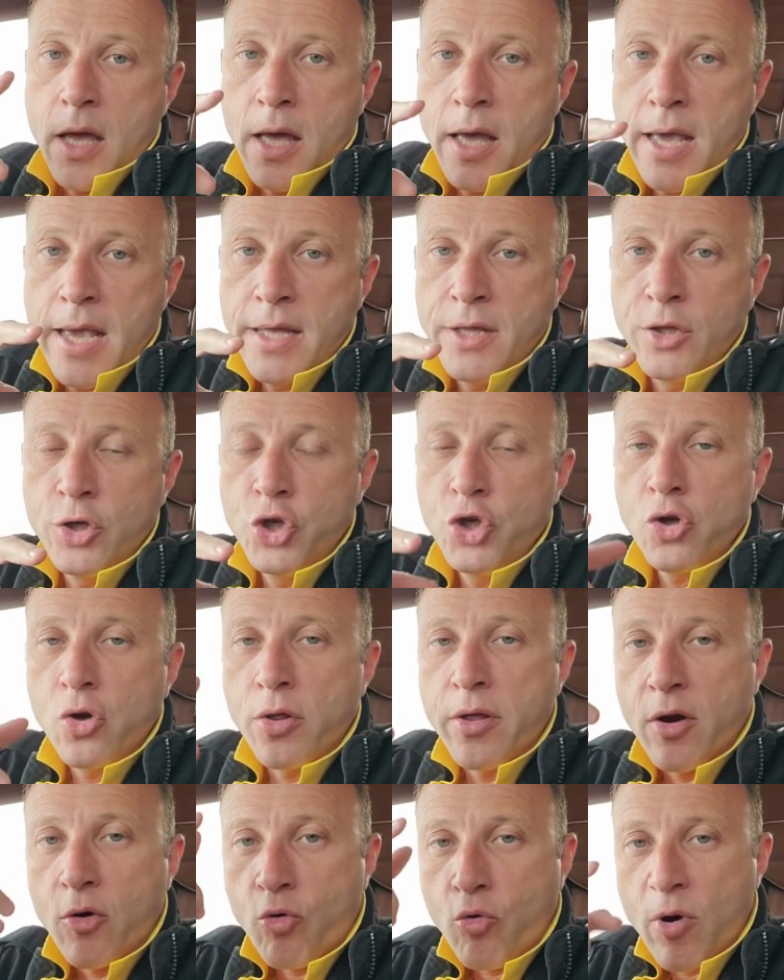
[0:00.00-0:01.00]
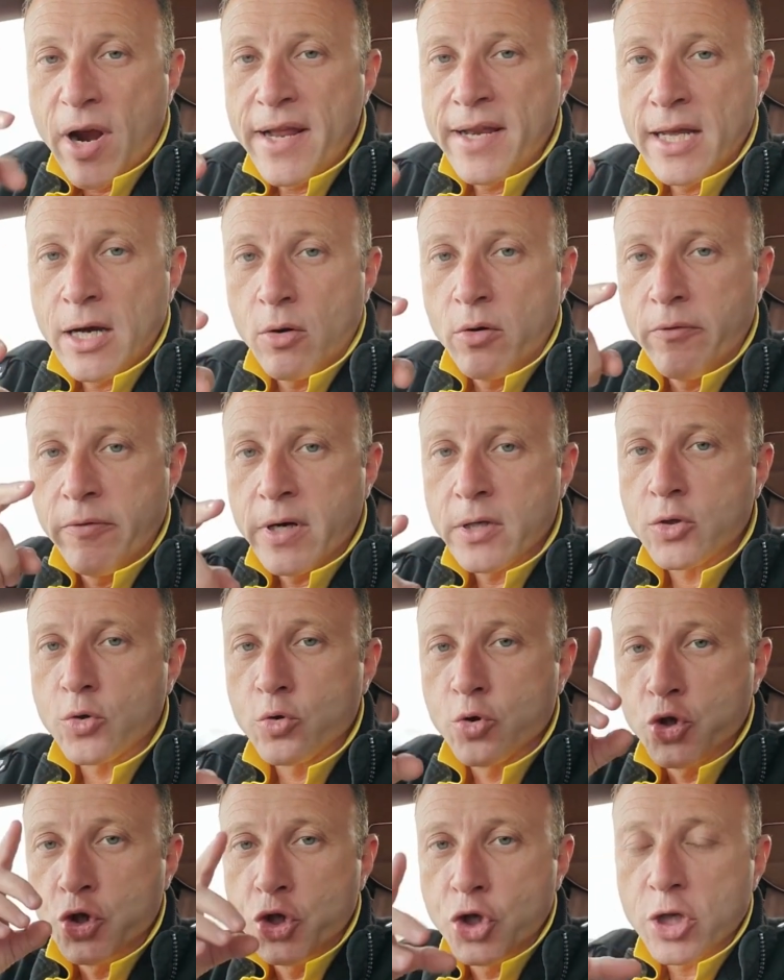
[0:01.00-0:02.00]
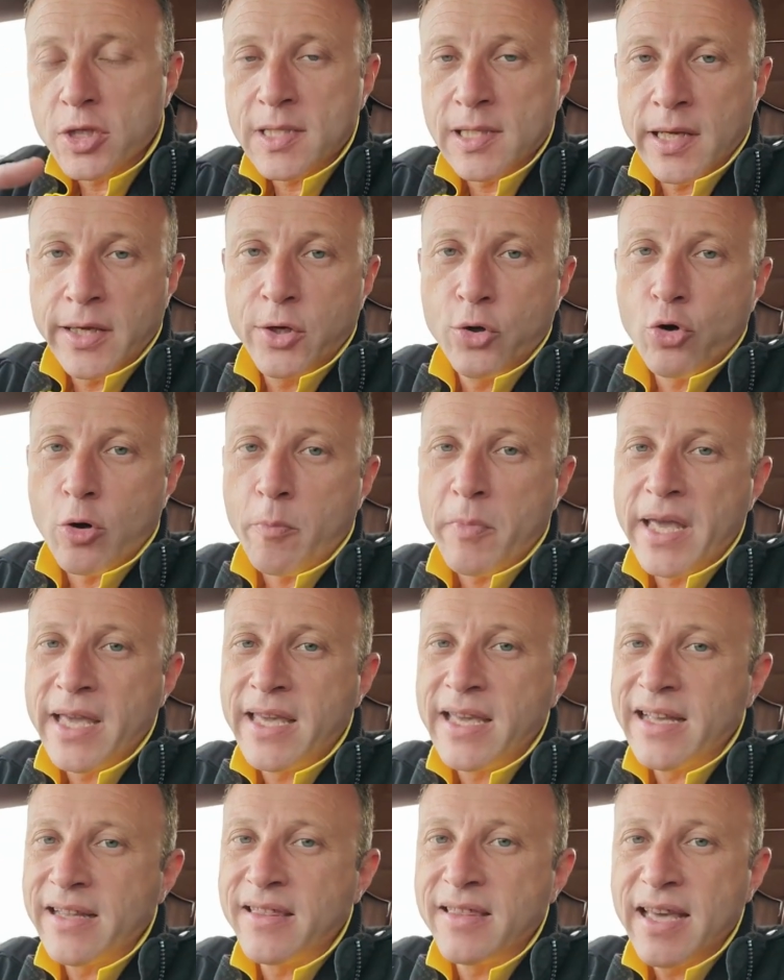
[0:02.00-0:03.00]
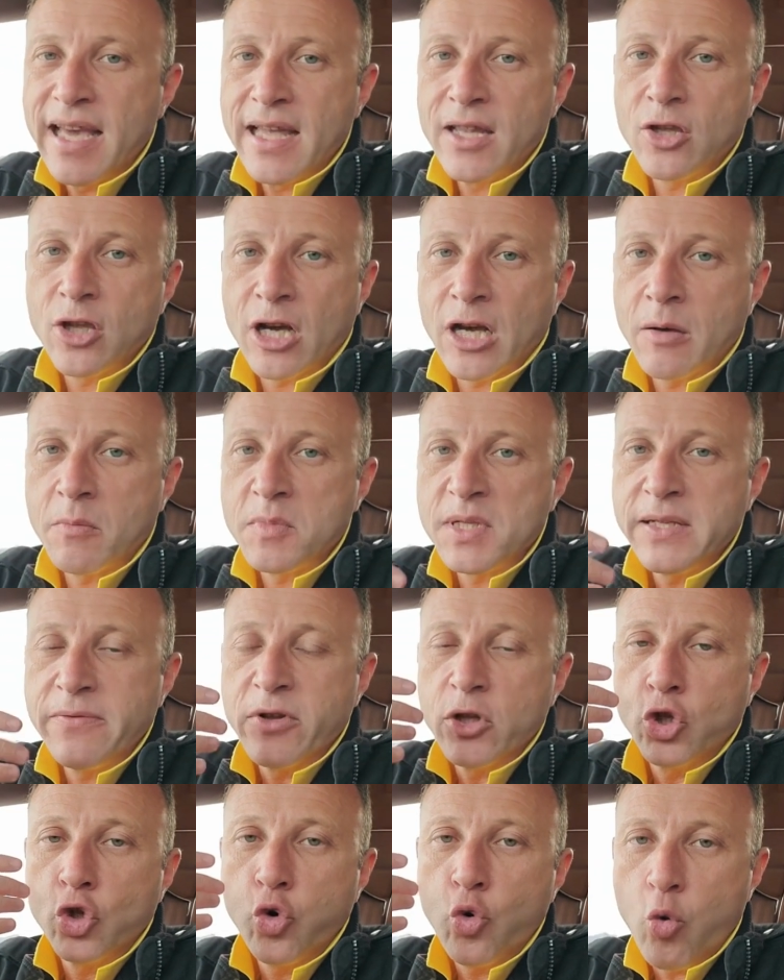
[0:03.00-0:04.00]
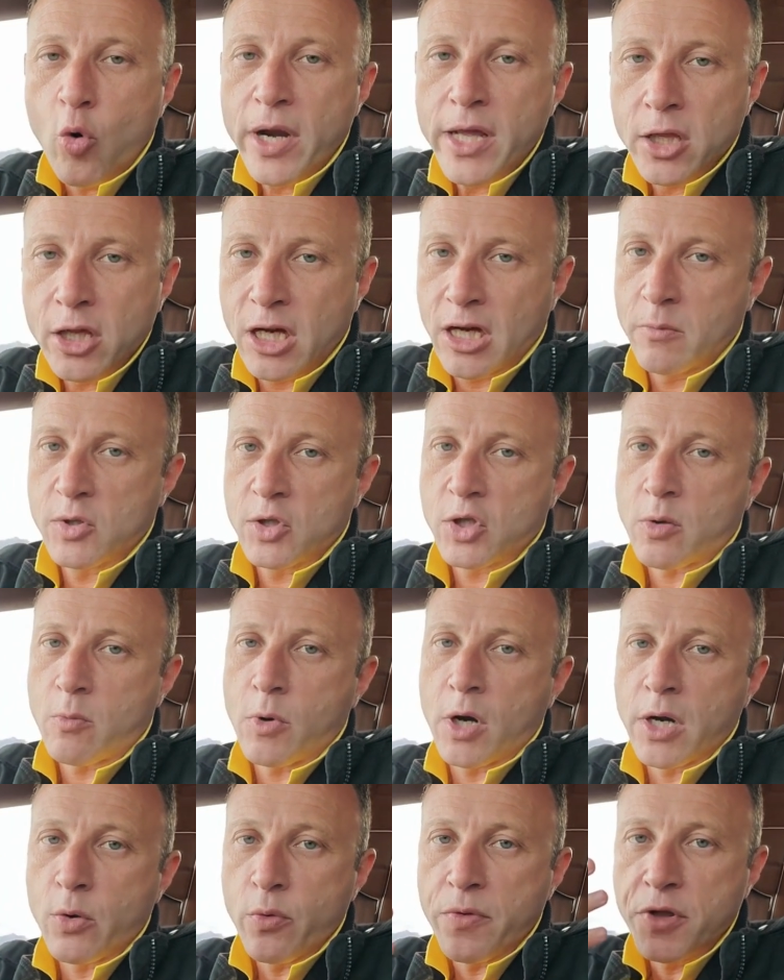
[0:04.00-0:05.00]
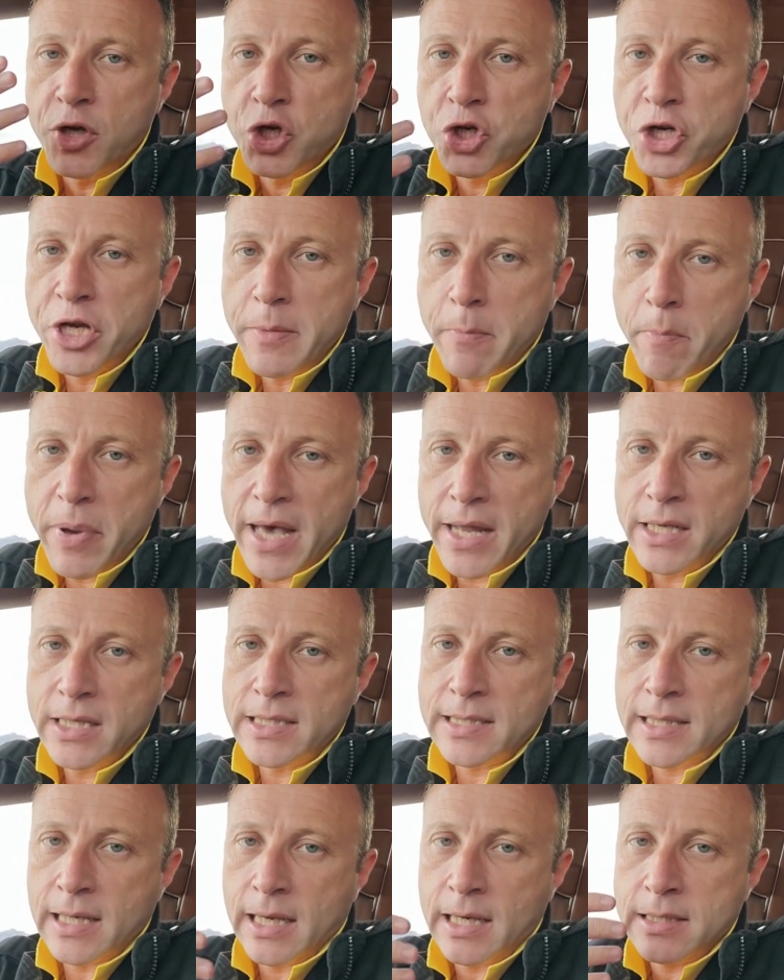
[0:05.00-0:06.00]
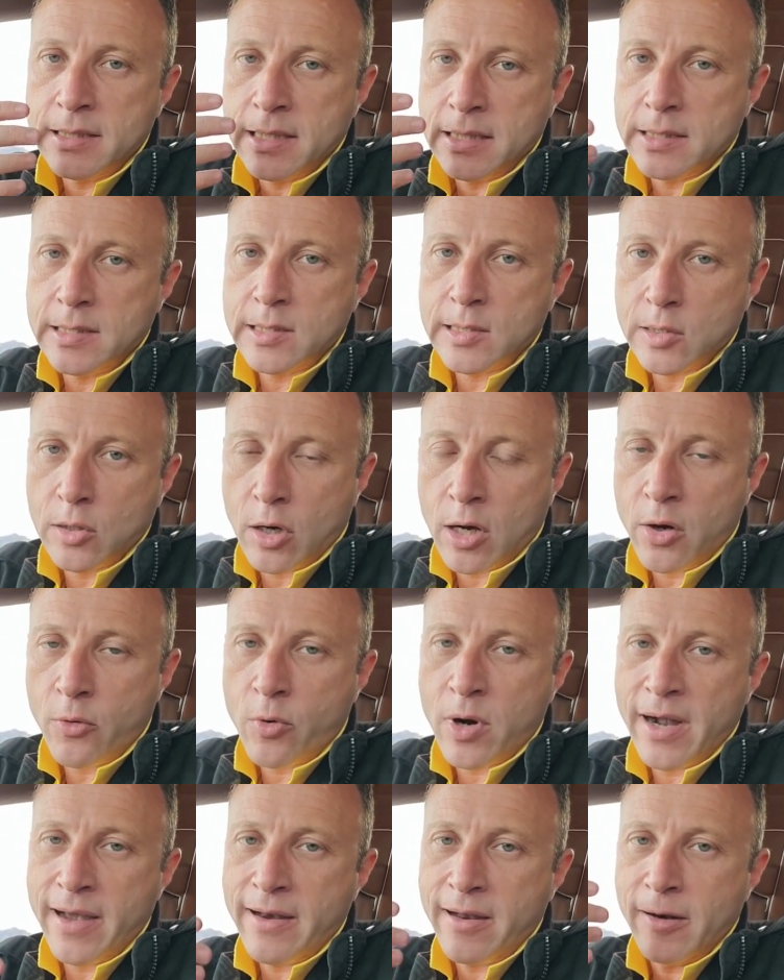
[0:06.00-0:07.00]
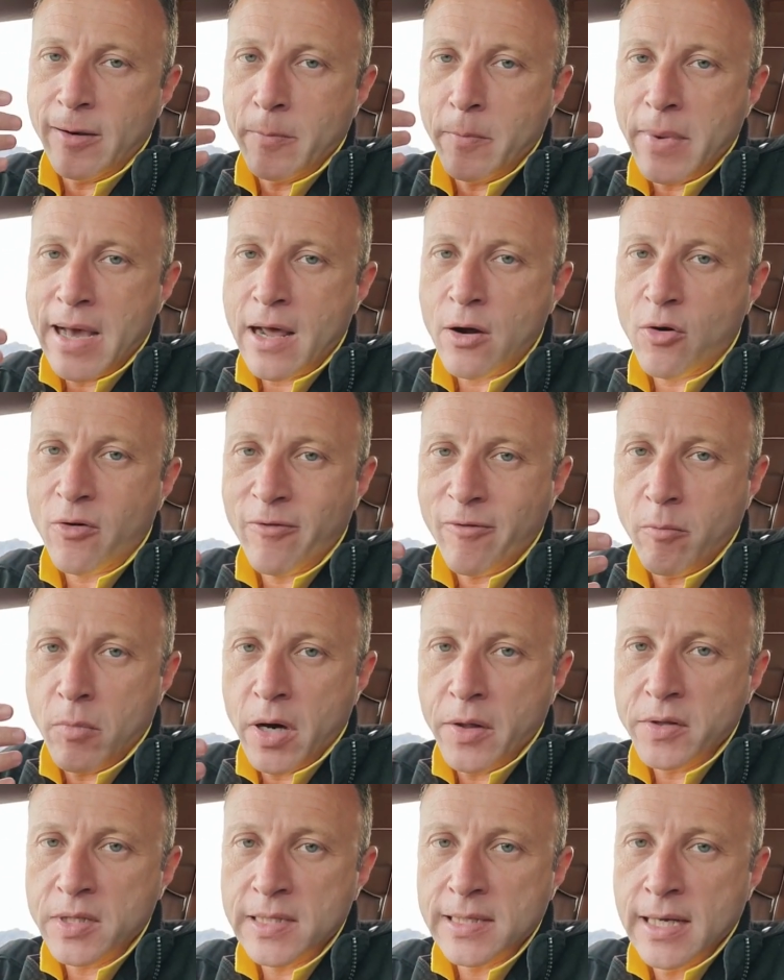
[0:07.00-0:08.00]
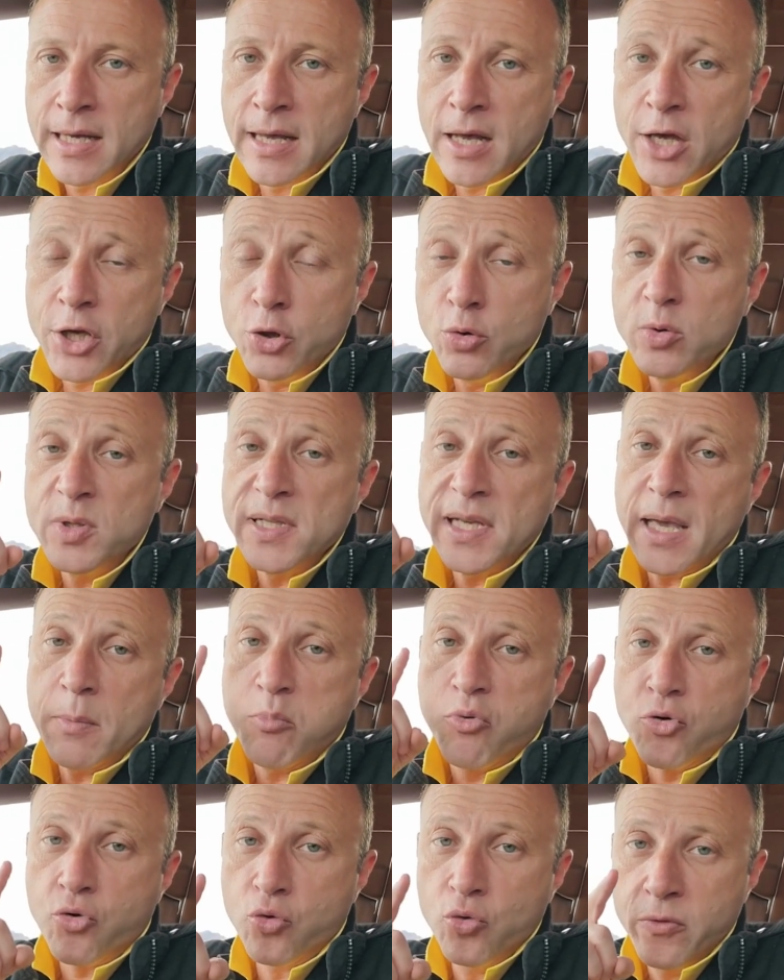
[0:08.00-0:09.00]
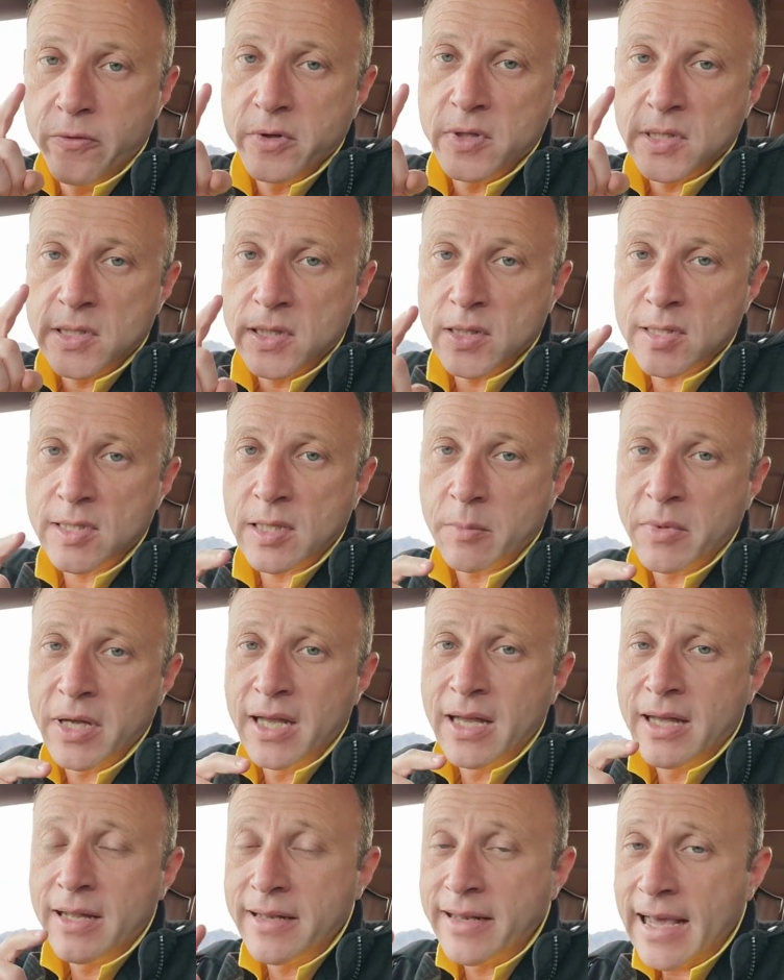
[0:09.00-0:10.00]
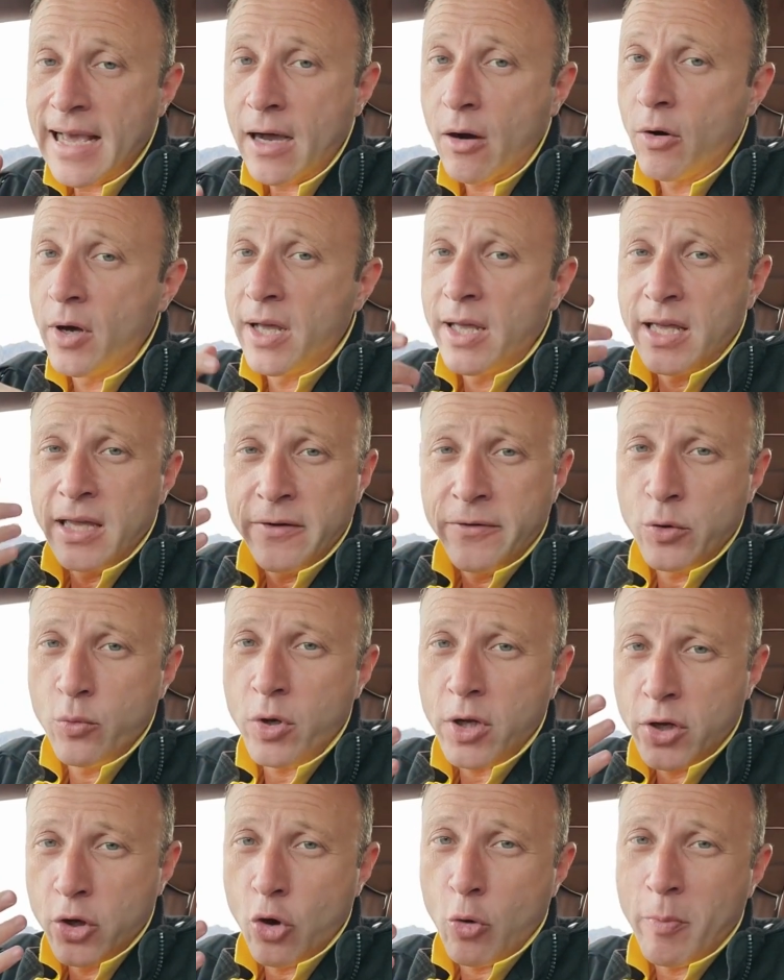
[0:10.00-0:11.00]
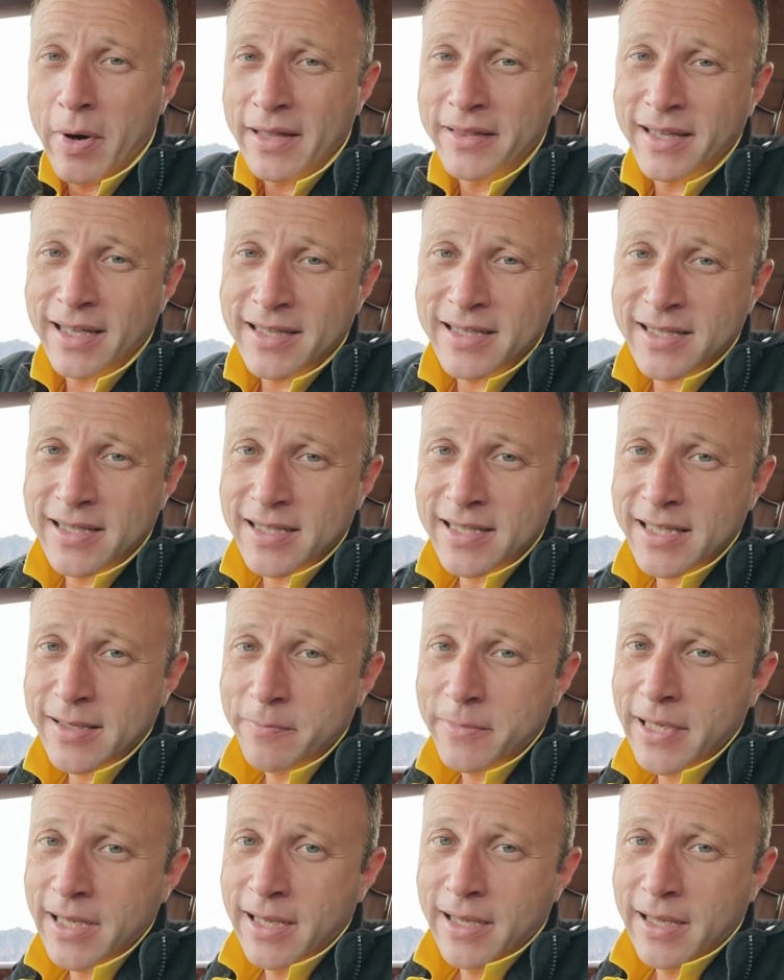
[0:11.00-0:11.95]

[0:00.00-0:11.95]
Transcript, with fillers: Hey, did you know that right now investors just like you are making 10 times, even 20 times their money with cheap penny stocks that skyrocket in a matter of months using a proven system? Now, if you want to know about that system,